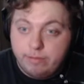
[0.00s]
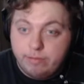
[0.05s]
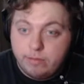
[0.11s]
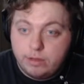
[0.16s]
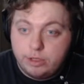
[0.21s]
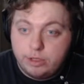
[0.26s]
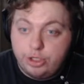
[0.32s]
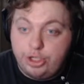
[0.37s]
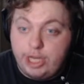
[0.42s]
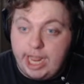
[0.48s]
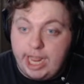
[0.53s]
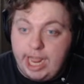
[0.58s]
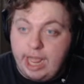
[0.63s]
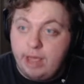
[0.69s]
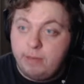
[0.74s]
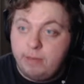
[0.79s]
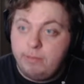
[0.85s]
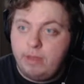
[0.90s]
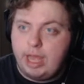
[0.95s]

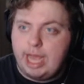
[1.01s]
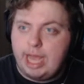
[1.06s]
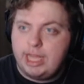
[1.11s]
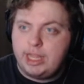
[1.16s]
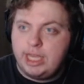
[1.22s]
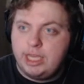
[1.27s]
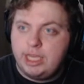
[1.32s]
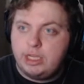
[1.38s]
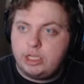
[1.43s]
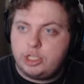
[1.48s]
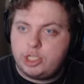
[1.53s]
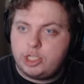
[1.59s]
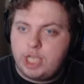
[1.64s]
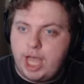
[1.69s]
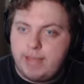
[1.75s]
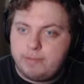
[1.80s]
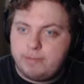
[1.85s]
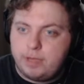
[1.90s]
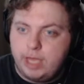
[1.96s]
Jam, I think
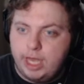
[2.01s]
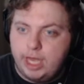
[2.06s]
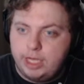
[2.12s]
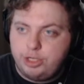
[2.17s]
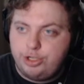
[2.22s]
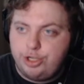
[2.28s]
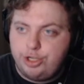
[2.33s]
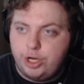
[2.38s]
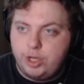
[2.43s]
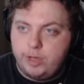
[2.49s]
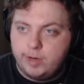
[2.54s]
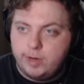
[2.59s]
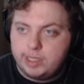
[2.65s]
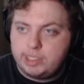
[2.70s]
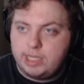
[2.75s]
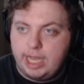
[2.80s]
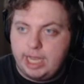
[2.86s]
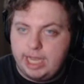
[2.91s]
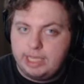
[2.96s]
Top Cut Joe
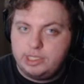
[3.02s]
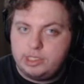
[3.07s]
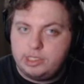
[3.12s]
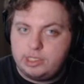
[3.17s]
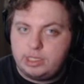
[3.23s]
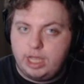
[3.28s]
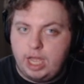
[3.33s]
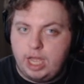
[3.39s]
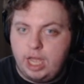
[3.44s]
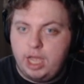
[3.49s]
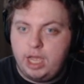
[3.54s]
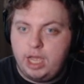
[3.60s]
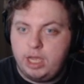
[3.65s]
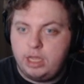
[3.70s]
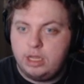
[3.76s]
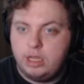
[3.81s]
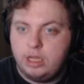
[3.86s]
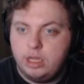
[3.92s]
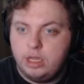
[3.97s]
Signs
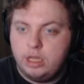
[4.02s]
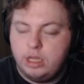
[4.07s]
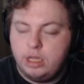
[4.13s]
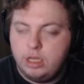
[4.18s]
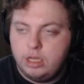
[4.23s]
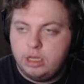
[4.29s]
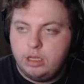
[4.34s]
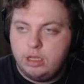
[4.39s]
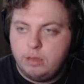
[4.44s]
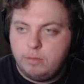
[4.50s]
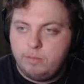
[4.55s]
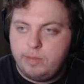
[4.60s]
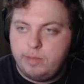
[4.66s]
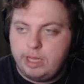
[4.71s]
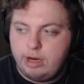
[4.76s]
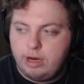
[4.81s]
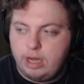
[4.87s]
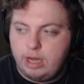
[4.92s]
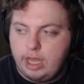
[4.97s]

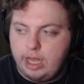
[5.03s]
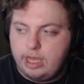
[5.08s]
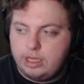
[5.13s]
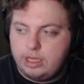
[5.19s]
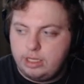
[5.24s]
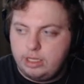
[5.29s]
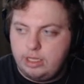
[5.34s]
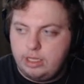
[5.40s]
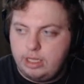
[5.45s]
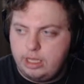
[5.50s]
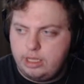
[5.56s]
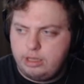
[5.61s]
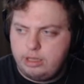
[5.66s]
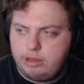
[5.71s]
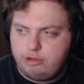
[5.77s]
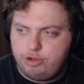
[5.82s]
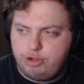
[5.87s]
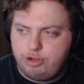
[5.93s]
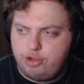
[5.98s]
player
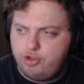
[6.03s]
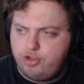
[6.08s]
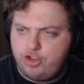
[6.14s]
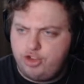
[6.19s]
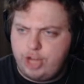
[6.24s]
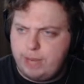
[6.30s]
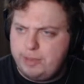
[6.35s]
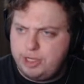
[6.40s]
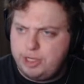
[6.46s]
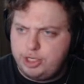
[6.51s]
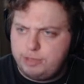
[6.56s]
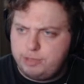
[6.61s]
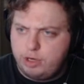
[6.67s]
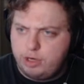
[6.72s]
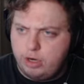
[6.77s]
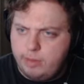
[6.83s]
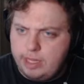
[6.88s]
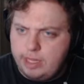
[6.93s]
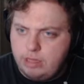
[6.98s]
championship
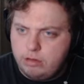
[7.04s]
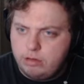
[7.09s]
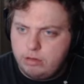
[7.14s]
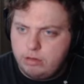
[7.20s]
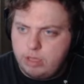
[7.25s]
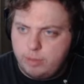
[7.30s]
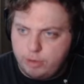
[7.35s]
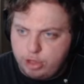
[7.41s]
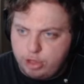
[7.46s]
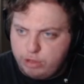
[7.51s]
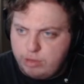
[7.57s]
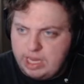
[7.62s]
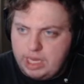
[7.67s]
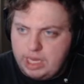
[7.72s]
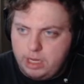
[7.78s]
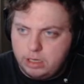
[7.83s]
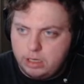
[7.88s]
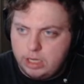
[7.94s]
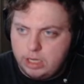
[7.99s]
tournament number
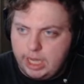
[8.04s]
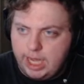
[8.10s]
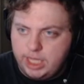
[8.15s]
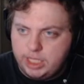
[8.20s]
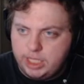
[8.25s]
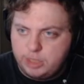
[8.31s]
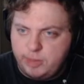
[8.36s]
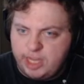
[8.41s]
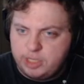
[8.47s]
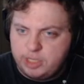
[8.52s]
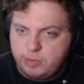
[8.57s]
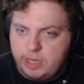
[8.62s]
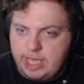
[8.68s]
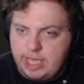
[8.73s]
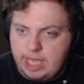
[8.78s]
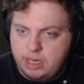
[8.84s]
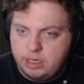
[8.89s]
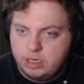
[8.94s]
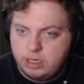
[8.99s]
3 this past
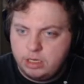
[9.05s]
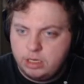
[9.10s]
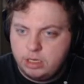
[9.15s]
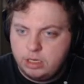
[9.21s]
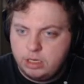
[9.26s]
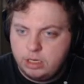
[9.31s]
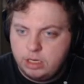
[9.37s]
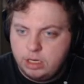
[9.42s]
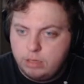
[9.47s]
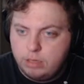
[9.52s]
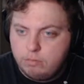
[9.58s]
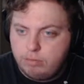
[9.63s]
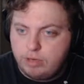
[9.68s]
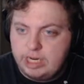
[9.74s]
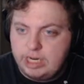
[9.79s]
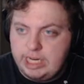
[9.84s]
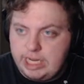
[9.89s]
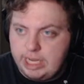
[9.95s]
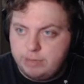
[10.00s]
weekend.
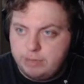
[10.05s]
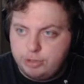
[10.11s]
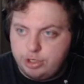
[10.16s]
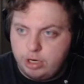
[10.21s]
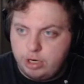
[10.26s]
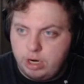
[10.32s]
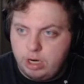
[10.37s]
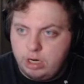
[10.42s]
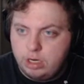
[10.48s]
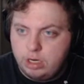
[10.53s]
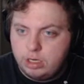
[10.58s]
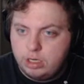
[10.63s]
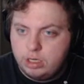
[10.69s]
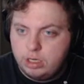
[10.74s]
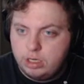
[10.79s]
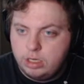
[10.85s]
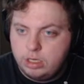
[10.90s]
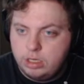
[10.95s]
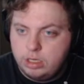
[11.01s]
Pretty damn sure.
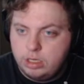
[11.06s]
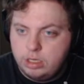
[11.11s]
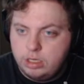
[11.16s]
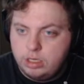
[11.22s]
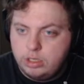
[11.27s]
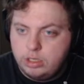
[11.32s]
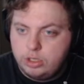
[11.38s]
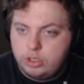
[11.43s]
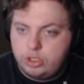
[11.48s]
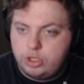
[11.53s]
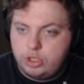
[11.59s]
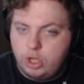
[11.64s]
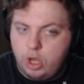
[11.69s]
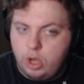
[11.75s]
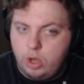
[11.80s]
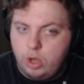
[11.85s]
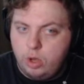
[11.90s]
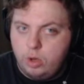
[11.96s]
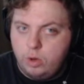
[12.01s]
Yeah.
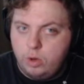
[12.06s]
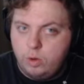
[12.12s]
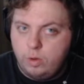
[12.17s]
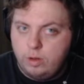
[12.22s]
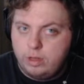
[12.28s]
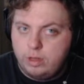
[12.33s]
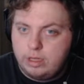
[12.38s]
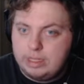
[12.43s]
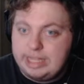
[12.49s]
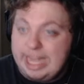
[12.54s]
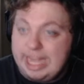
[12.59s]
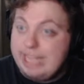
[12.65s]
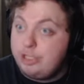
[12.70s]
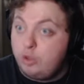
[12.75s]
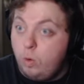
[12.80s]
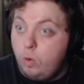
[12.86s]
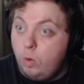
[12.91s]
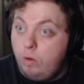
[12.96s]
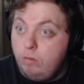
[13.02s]
So that's
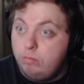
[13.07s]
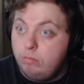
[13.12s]
cool.